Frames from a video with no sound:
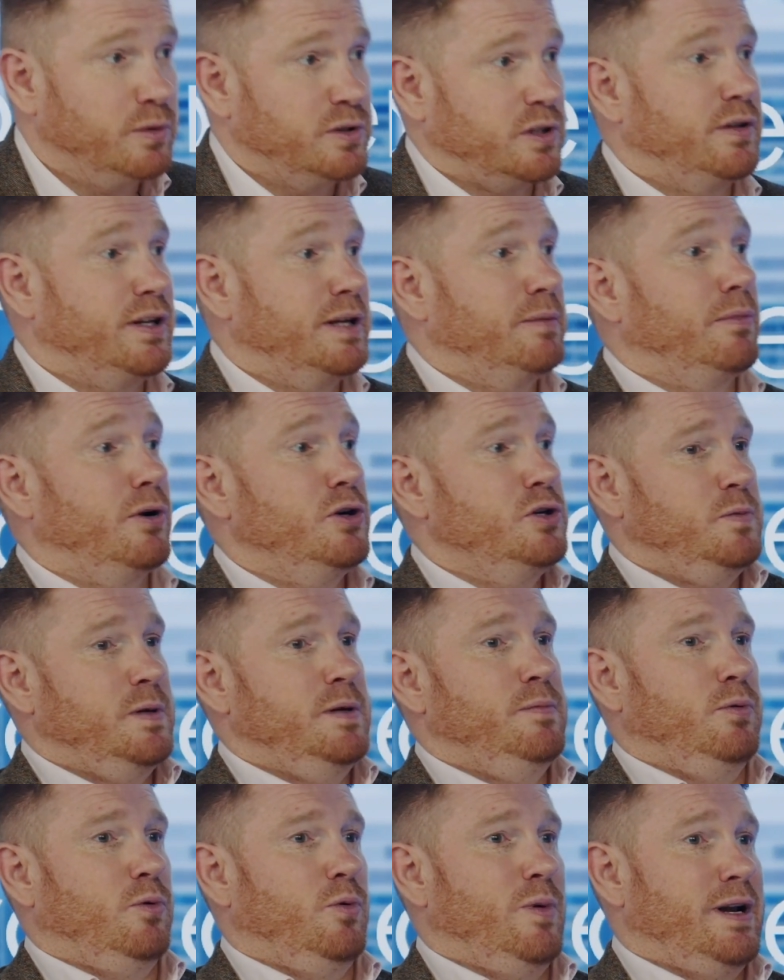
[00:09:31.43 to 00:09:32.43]
because I think most
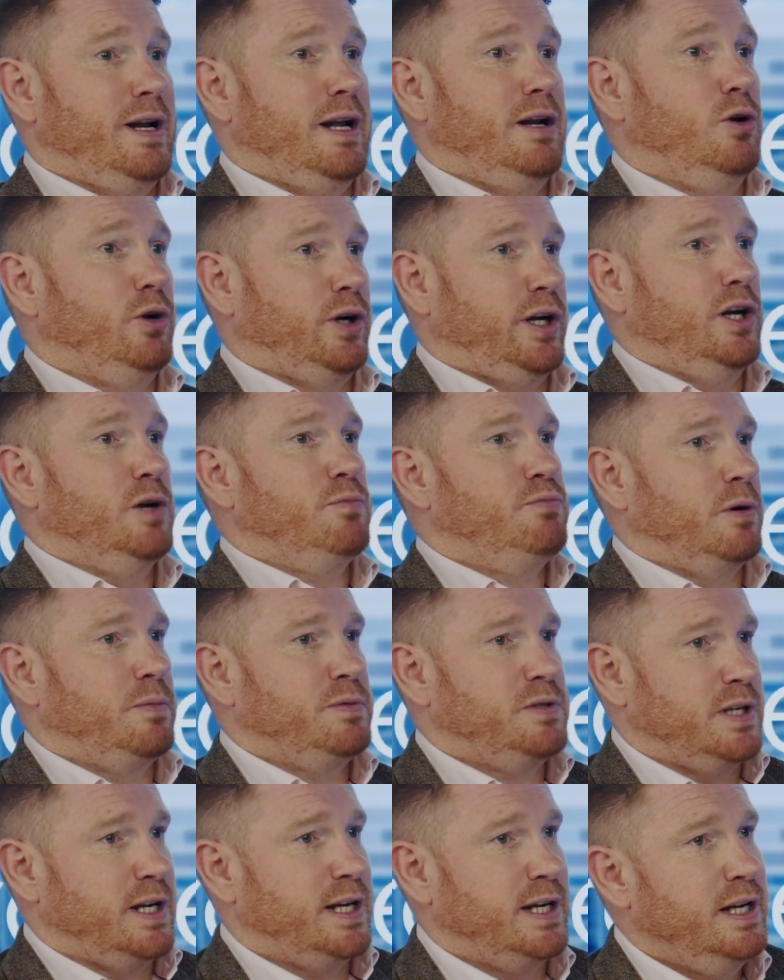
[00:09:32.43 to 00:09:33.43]
people, when they're looking at
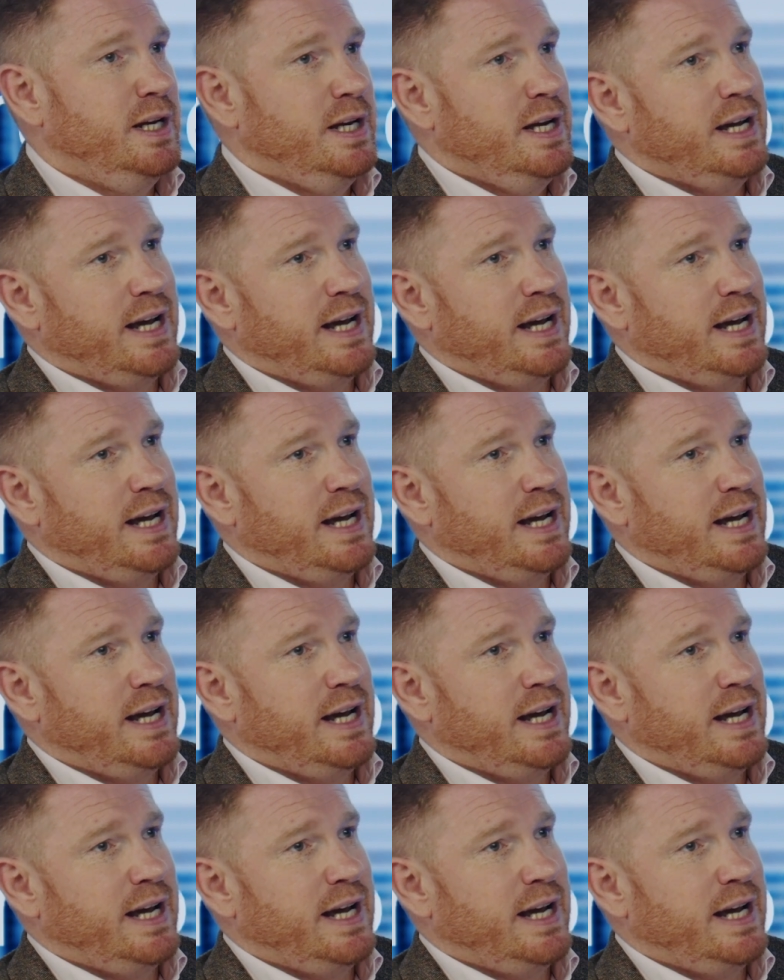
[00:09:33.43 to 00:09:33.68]
property,